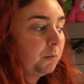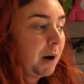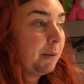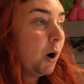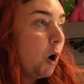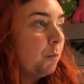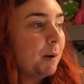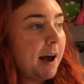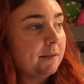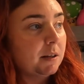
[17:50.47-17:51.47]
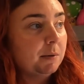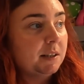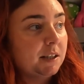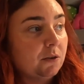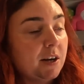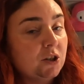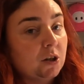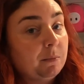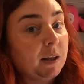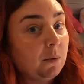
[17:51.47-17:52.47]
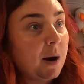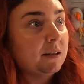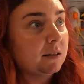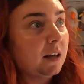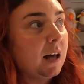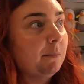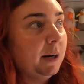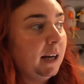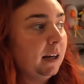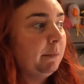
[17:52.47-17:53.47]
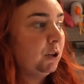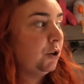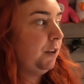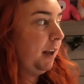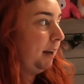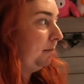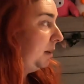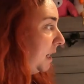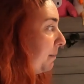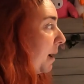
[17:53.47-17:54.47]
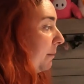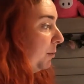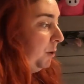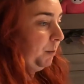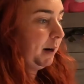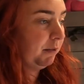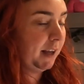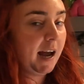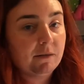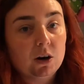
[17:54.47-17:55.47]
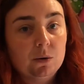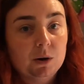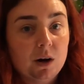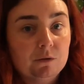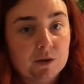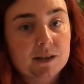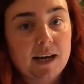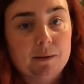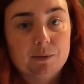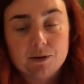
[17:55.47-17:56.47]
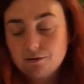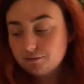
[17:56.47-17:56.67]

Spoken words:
I would hope, would have some consideration and be like, wow, this is a lot of money. I gotta make sure that I keep up with whatever they have going on for this camper.